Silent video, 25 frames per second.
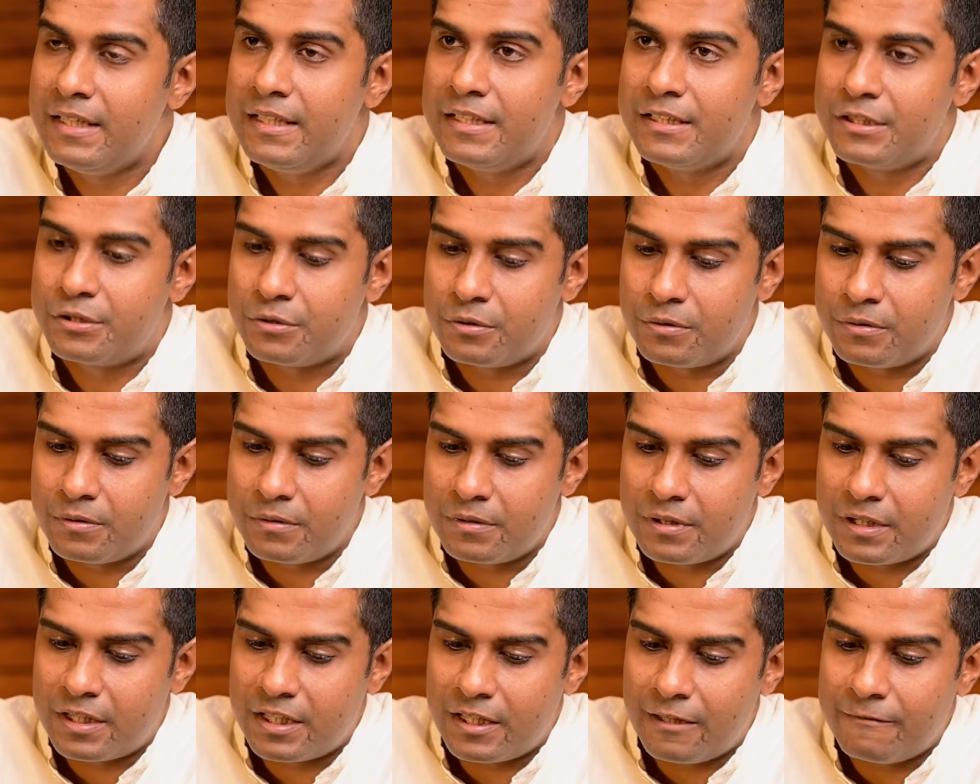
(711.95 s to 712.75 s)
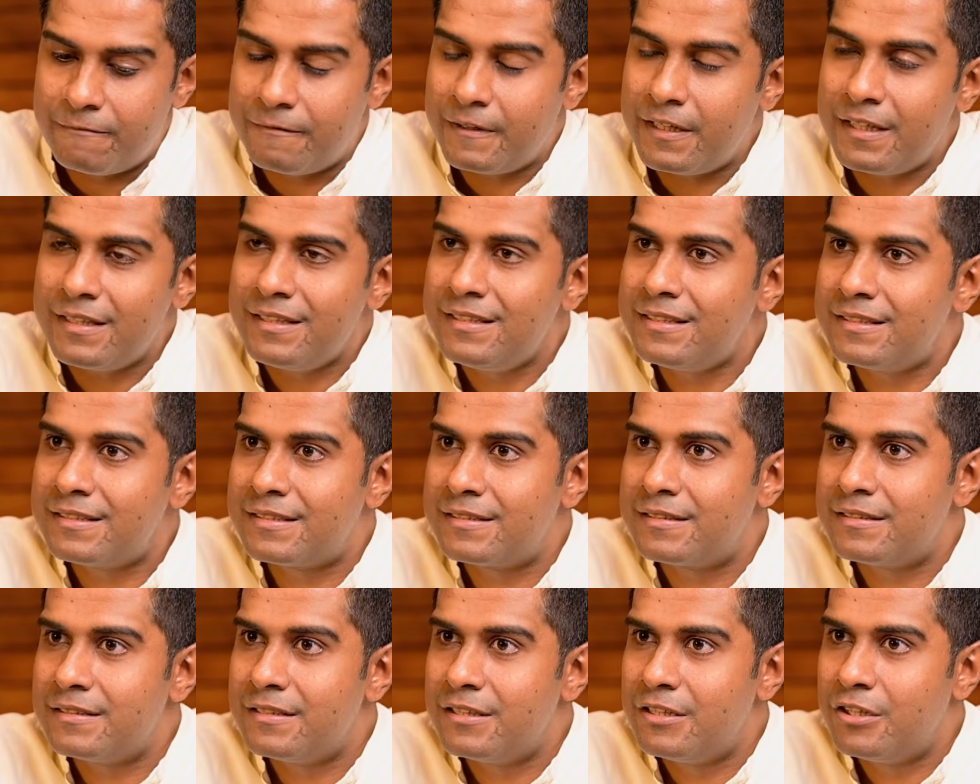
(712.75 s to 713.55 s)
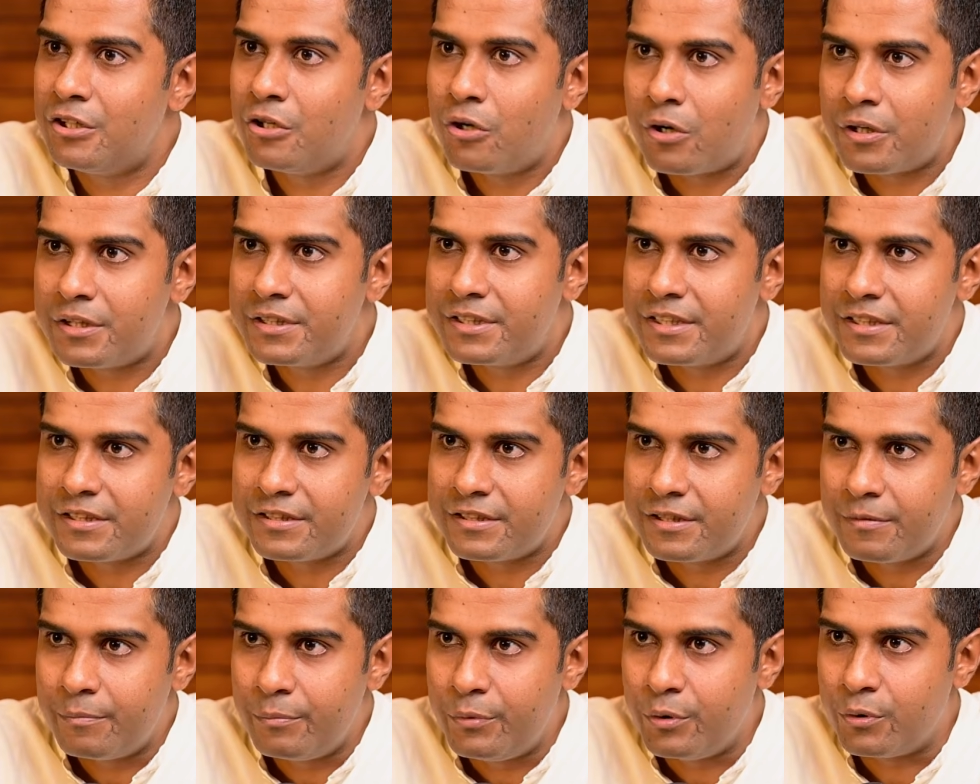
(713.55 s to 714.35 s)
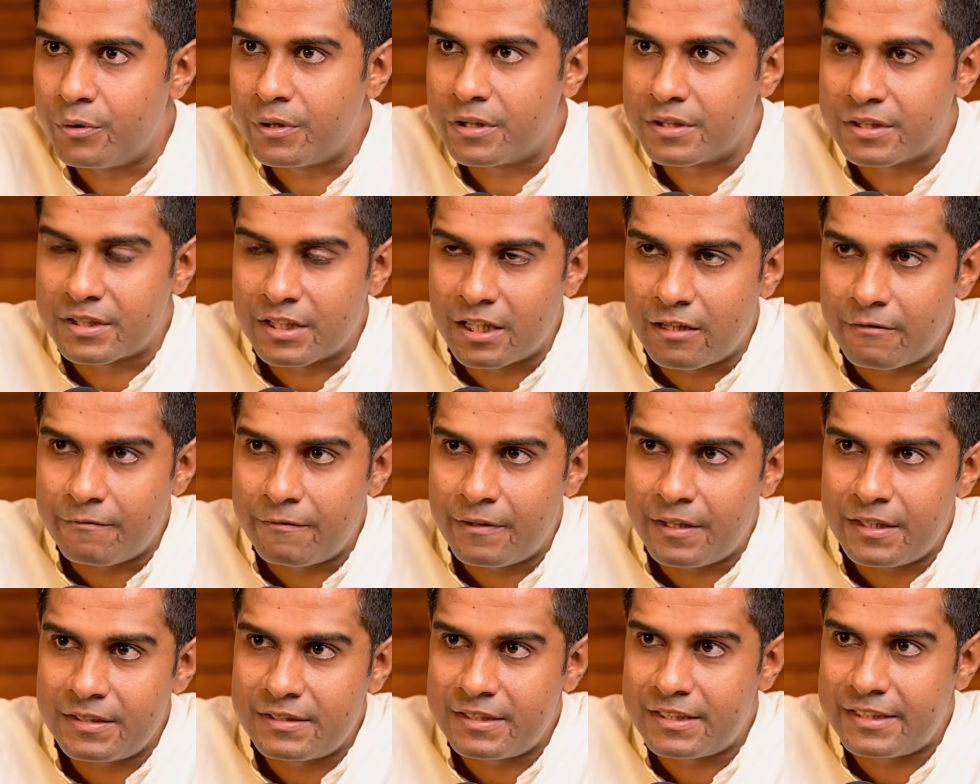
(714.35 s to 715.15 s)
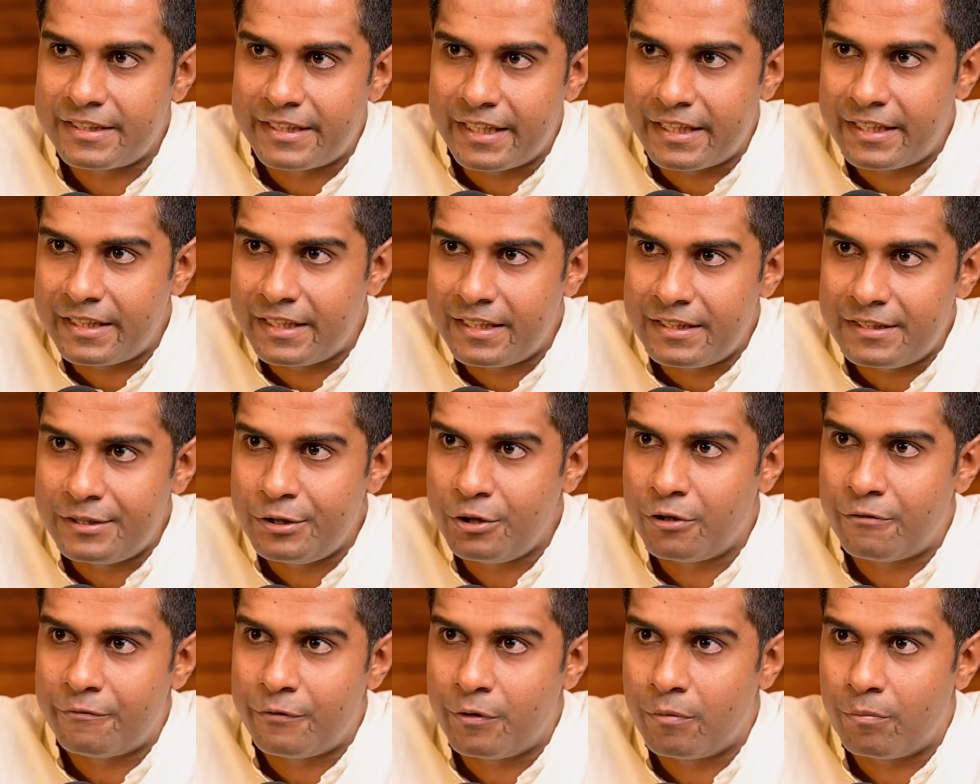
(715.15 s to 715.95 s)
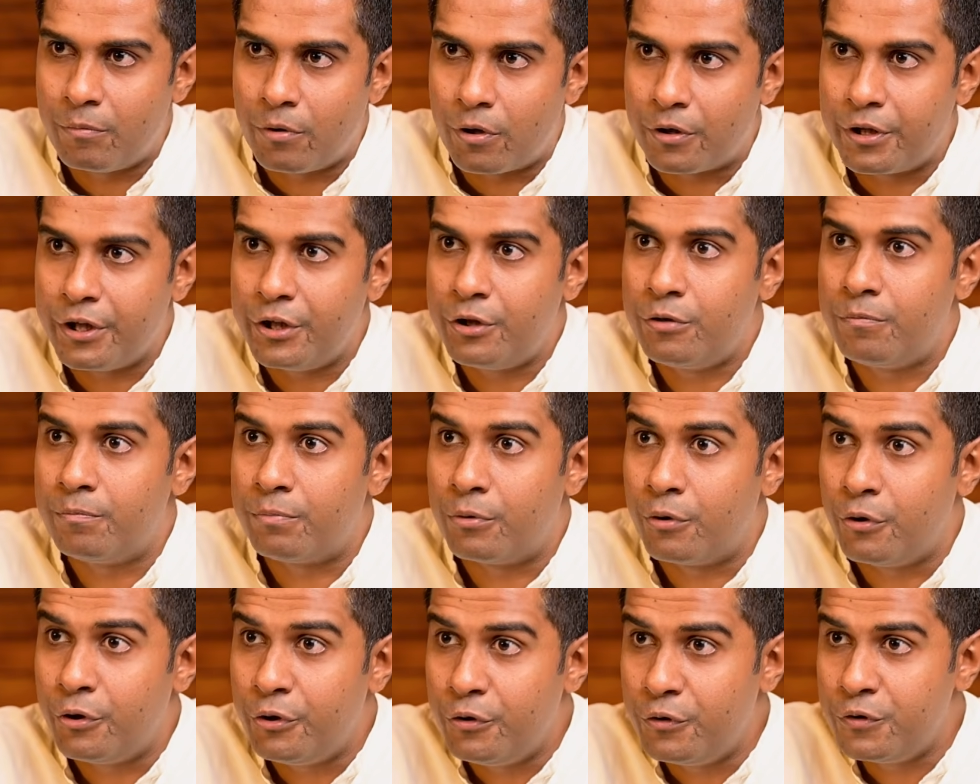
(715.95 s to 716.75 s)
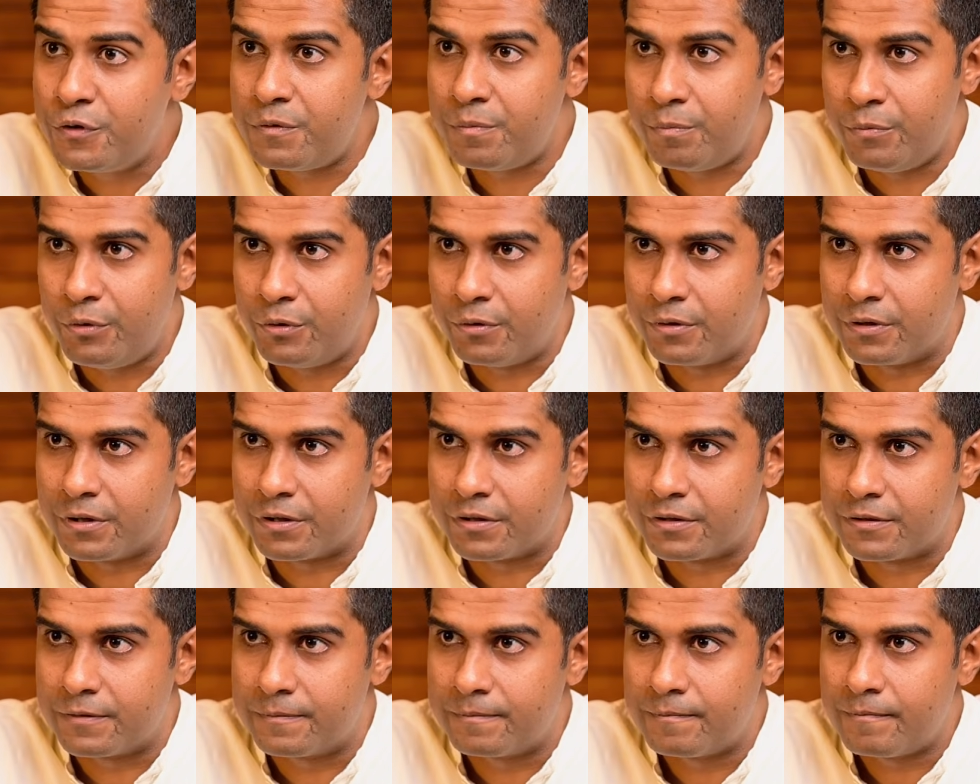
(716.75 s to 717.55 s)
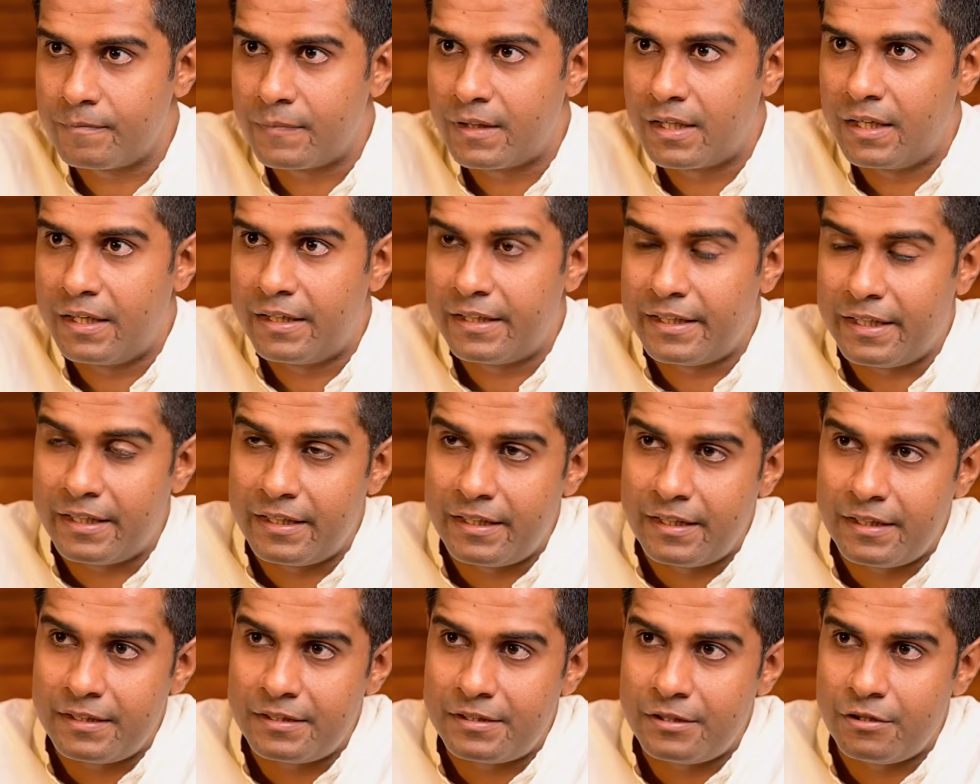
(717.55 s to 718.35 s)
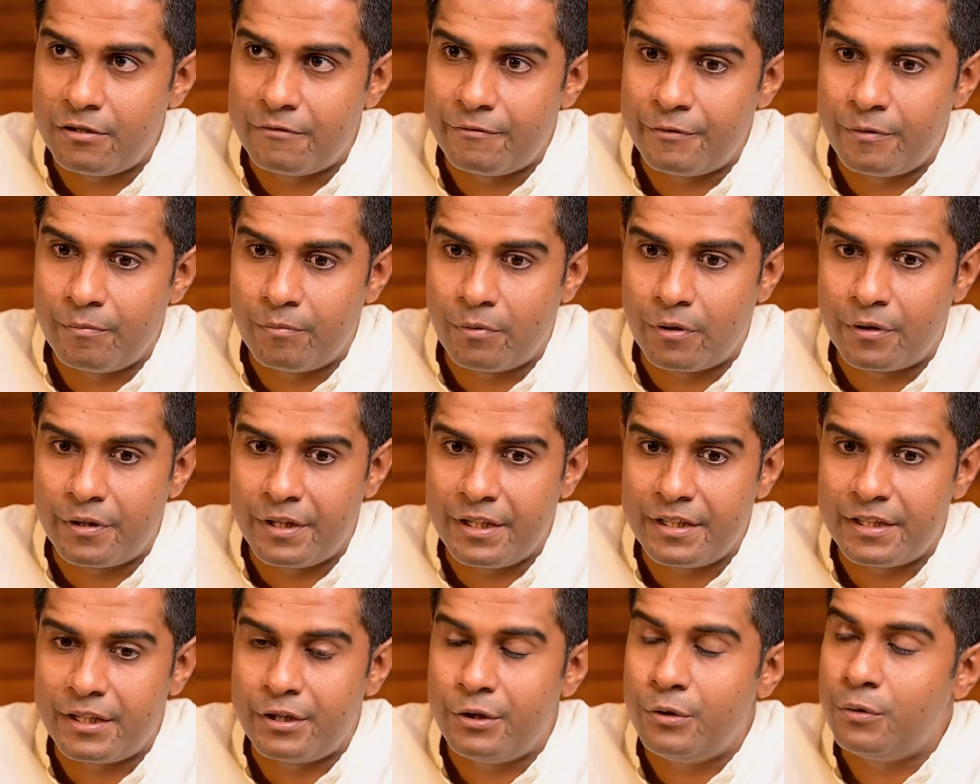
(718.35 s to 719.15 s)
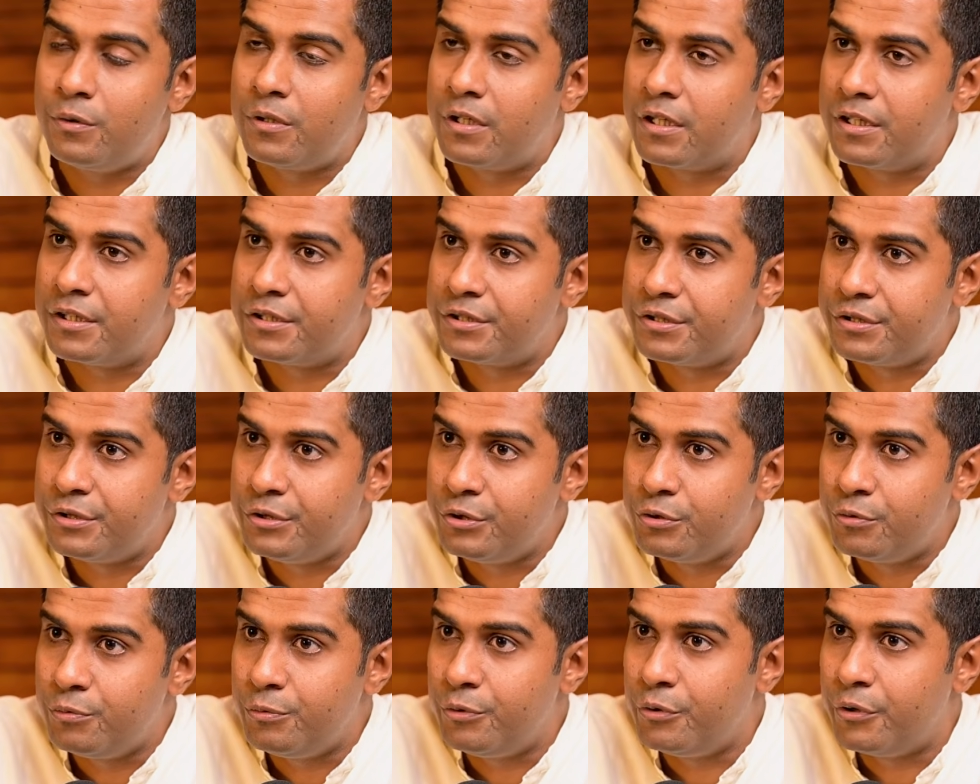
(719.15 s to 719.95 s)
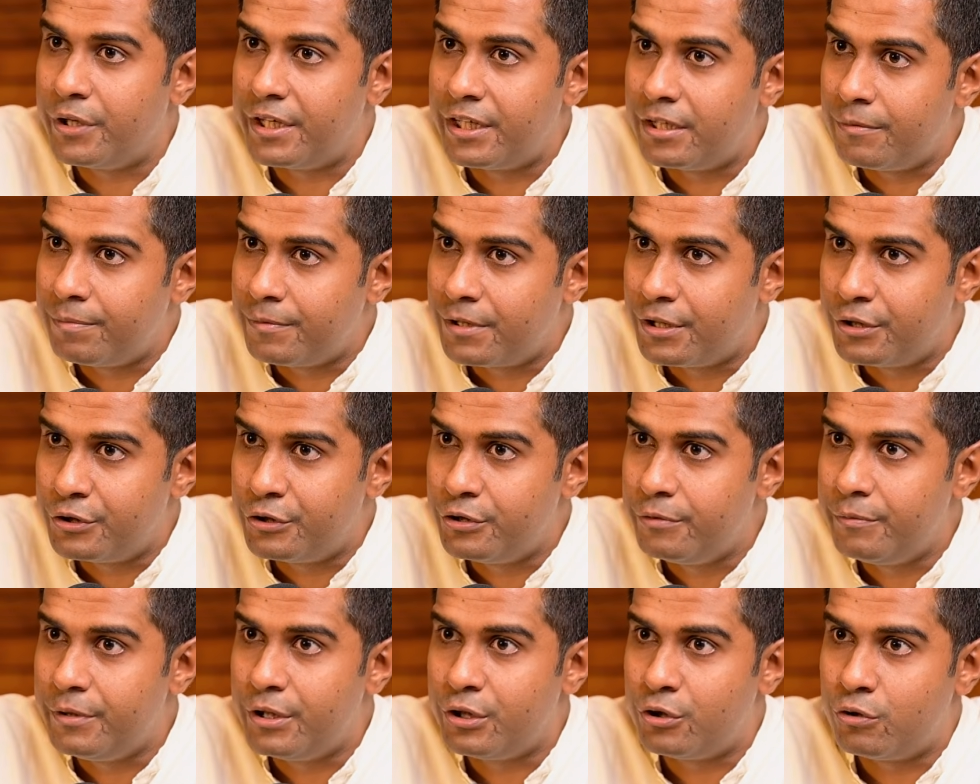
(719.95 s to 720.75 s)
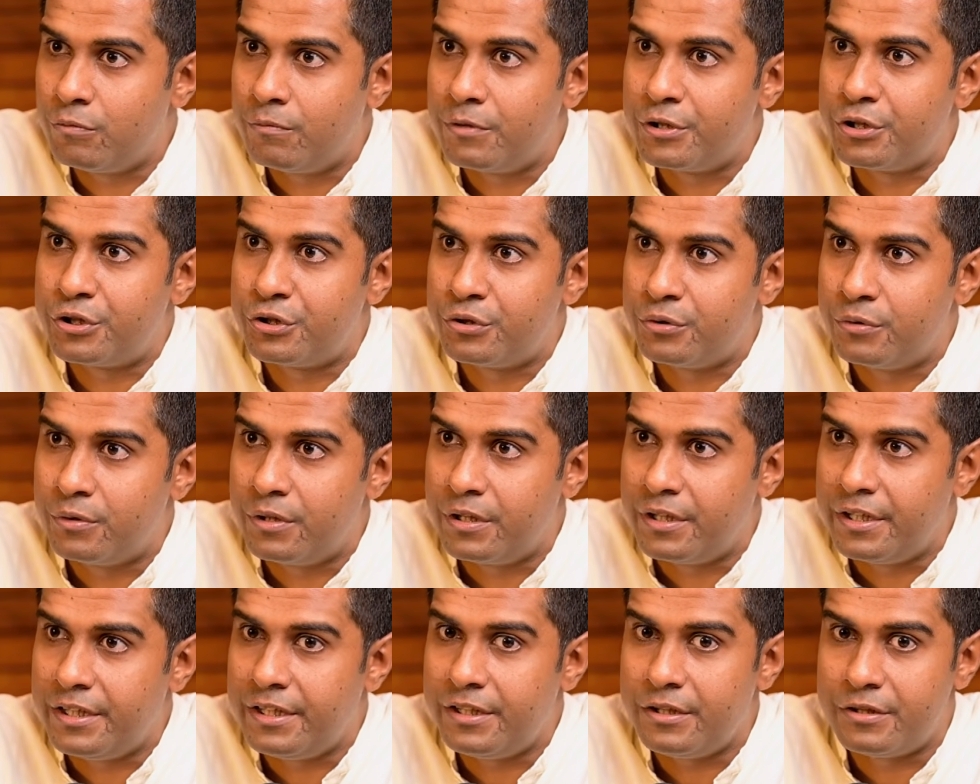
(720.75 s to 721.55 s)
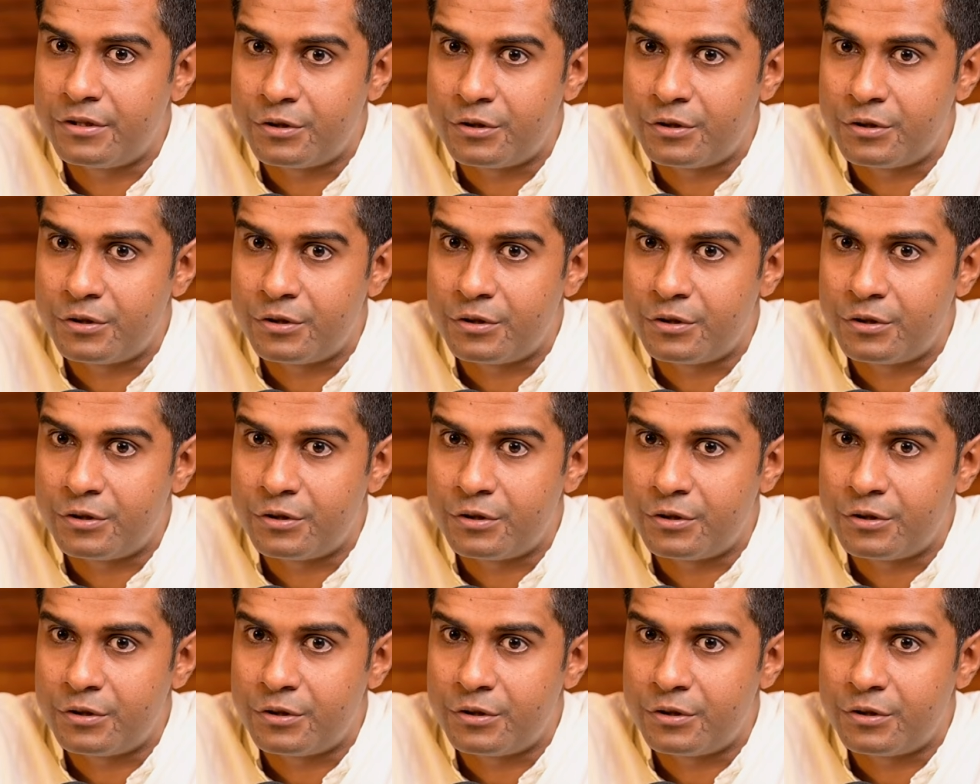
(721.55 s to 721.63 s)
So kapha is not just the mucus. Kapha is the tendency of your body to produce mucus. Tendency of your body that you end up consuming too much sugary,